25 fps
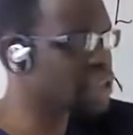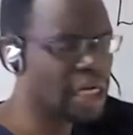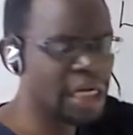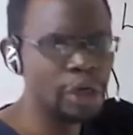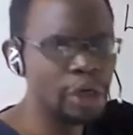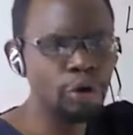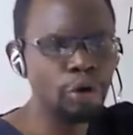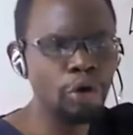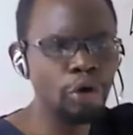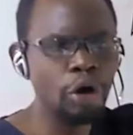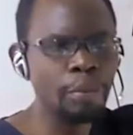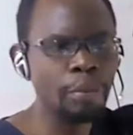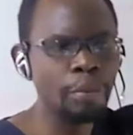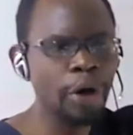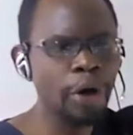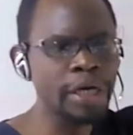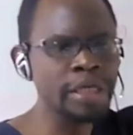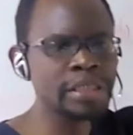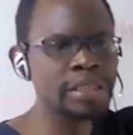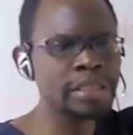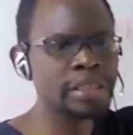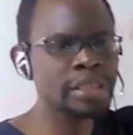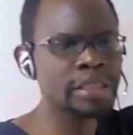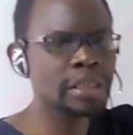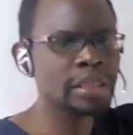a
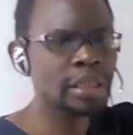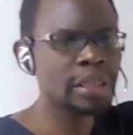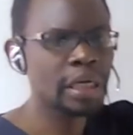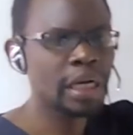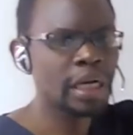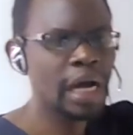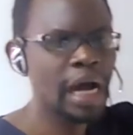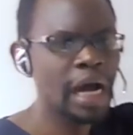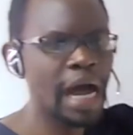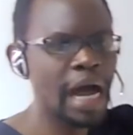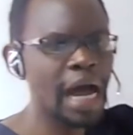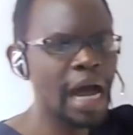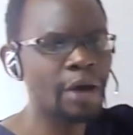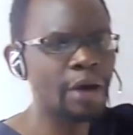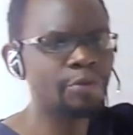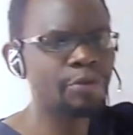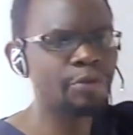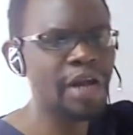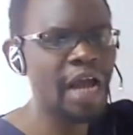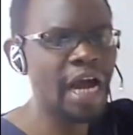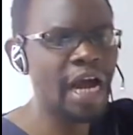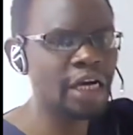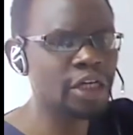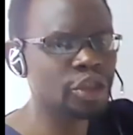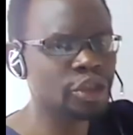leukemoid
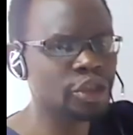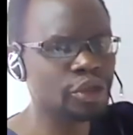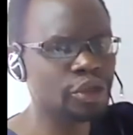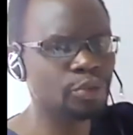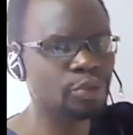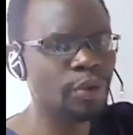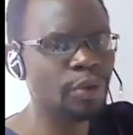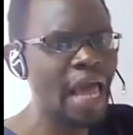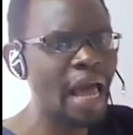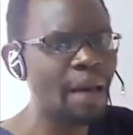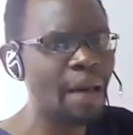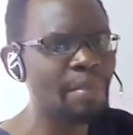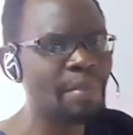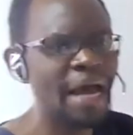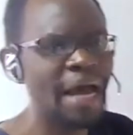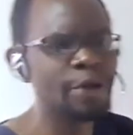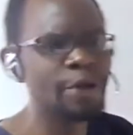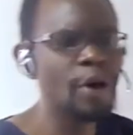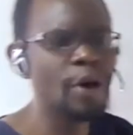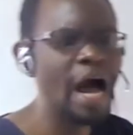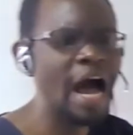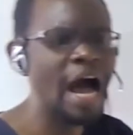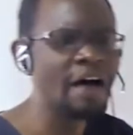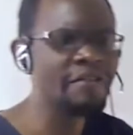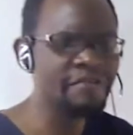reaction, whereby
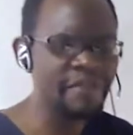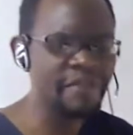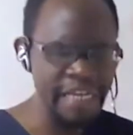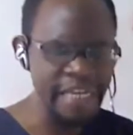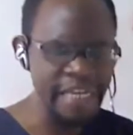you have